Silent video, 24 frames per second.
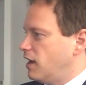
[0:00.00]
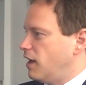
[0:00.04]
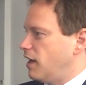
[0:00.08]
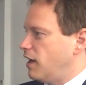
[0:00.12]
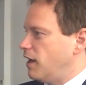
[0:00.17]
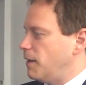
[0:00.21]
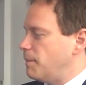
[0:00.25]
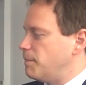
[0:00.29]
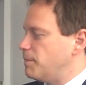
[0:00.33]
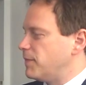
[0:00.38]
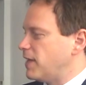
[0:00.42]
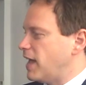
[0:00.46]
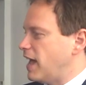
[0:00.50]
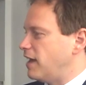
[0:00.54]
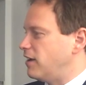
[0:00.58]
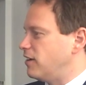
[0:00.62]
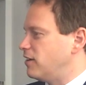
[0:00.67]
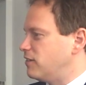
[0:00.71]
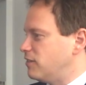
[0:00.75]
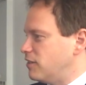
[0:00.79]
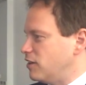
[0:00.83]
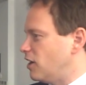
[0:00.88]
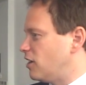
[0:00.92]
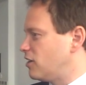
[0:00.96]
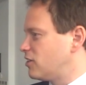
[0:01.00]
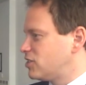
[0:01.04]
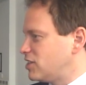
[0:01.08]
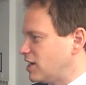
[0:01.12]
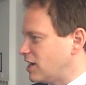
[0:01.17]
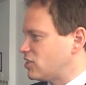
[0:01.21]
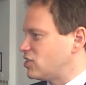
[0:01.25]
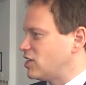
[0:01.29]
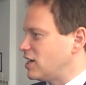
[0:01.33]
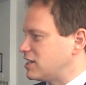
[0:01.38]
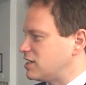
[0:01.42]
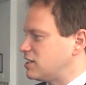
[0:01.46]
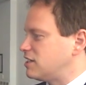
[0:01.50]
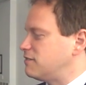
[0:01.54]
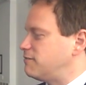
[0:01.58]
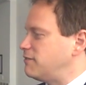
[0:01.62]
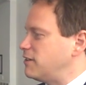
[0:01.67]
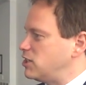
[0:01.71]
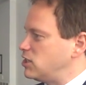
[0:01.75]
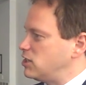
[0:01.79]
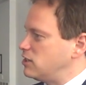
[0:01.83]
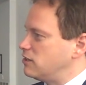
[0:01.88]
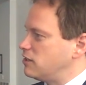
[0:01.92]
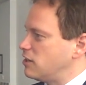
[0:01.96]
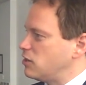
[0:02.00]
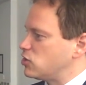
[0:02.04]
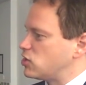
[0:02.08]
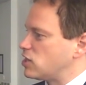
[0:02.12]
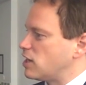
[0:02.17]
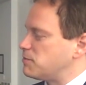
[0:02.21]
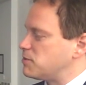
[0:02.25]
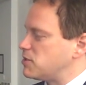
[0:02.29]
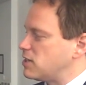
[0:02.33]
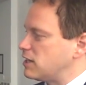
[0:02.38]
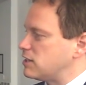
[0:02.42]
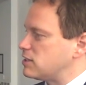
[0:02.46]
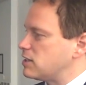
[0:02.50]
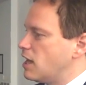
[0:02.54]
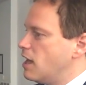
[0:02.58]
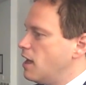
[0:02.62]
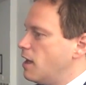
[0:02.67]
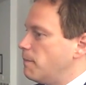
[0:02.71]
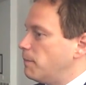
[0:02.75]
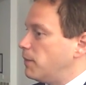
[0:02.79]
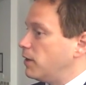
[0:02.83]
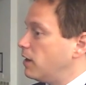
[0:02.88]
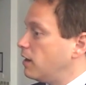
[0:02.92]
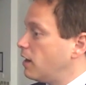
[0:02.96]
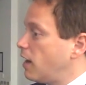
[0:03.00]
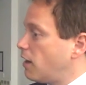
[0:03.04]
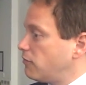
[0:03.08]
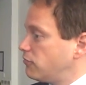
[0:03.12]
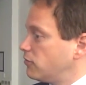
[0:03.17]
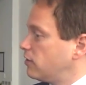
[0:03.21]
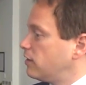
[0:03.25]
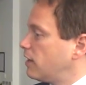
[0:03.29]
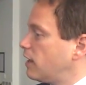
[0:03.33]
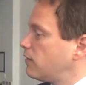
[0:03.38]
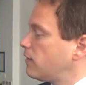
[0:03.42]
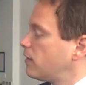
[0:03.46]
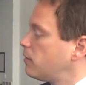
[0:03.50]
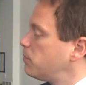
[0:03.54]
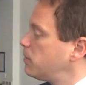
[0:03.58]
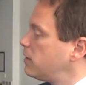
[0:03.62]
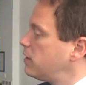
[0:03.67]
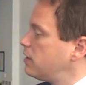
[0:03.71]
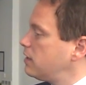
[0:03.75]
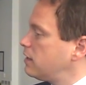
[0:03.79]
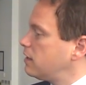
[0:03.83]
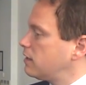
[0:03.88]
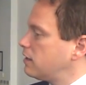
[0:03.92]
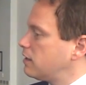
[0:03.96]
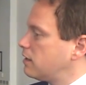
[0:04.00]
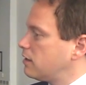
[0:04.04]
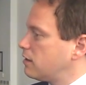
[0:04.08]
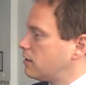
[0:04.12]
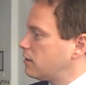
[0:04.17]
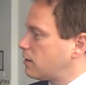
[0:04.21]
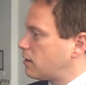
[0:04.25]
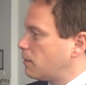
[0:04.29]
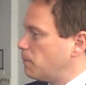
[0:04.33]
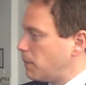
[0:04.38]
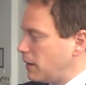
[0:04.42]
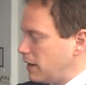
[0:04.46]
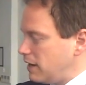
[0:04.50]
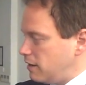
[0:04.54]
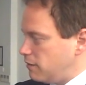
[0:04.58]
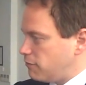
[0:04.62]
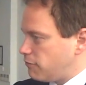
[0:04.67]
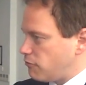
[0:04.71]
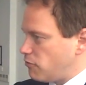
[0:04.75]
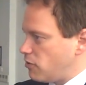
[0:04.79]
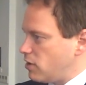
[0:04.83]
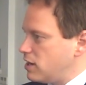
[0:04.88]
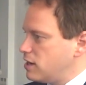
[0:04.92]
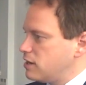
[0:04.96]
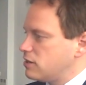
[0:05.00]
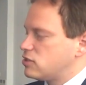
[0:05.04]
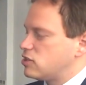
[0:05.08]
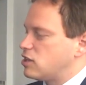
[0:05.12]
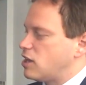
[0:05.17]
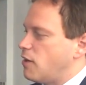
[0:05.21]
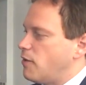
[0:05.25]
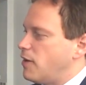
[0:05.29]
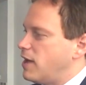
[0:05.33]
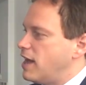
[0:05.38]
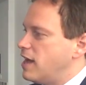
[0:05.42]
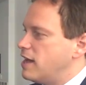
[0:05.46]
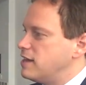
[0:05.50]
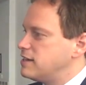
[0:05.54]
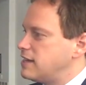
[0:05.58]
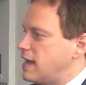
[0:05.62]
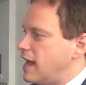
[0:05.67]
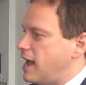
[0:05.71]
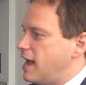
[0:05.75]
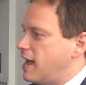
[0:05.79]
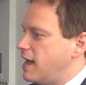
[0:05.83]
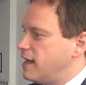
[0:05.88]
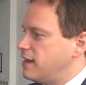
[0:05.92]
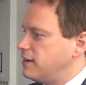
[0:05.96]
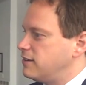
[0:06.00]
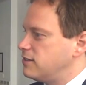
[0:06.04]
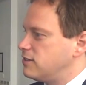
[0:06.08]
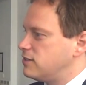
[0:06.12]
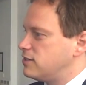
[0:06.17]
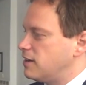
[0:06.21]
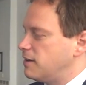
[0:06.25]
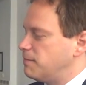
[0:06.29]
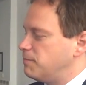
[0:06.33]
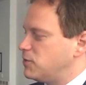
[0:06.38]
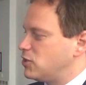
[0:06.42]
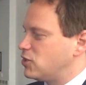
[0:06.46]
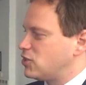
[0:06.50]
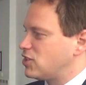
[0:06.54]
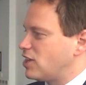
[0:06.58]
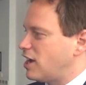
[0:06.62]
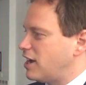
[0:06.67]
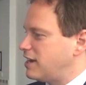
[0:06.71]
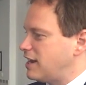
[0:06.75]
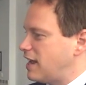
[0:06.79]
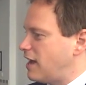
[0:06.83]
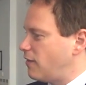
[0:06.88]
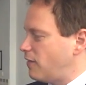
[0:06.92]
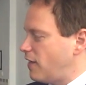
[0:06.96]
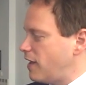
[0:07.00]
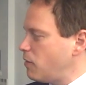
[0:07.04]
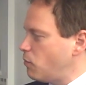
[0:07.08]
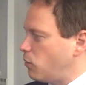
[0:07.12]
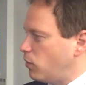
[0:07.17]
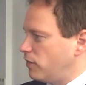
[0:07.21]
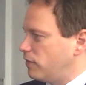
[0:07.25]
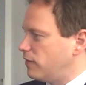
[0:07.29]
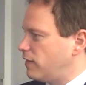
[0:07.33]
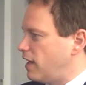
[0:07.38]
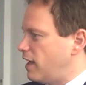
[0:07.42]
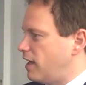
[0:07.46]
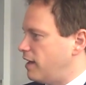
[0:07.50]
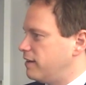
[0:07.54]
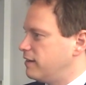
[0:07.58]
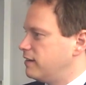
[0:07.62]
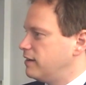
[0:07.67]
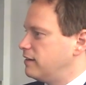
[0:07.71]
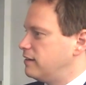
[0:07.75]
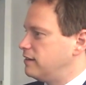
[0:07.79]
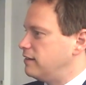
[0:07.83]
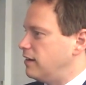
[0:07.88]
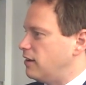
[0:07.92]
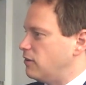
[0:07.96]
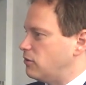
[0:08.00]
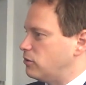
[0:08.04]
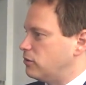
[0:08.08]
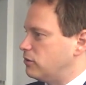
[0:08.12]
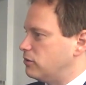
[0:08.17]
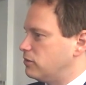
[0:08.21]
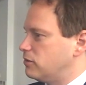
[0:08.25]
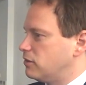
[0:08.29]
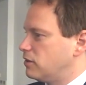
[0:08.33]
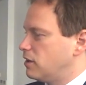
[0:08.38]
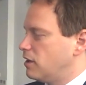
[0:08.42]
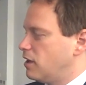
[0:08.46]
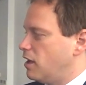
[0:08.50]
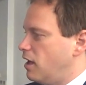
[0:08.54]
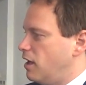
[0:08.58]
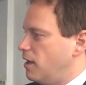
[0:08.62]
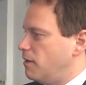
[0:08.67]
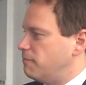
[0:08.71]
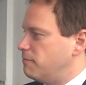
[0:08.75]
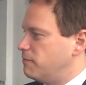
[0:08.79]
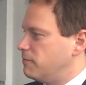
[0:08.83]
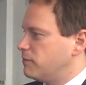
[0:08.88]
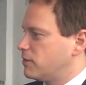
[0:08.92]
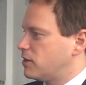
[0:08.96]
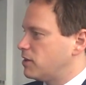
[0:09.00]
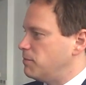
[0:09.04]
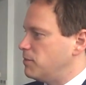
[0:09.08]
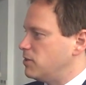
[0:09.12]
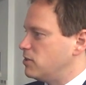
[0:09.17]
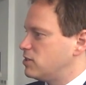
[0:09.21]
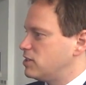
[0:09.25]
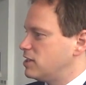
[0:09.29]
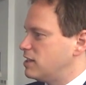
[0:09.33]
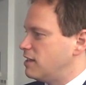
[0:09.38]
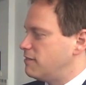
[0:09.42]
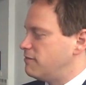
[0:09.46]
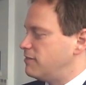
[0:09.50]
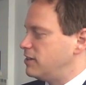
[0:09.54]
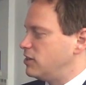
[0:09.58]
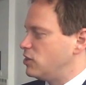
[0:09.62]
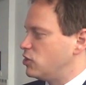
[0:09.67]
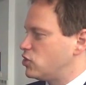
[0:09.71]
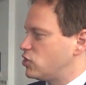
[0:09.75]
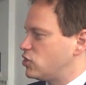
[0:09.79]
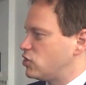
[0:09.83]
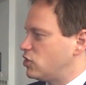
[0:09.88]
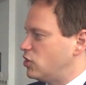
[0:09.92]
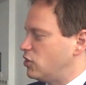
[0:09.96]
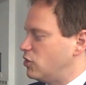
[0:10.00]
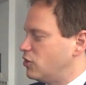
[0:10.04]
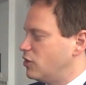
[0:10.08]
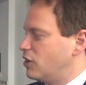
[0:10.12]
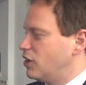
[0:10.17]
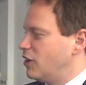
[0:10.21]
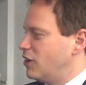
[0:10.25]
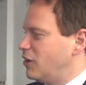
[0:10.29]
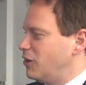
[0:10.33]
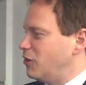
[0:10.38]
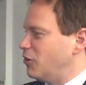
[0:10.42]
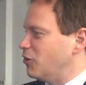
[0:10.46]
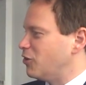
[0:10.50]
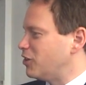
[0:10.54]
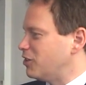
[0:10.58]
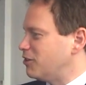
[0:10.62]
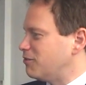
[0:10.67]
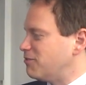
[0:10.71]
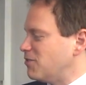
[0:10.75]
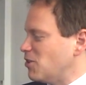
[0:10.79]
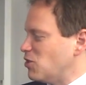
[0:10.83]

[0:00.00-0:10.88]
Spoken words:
And the architecture has to fit in, those types of things. But other than that, they'd be completely free to go ahead and decide how they want their local community, their village, to look in the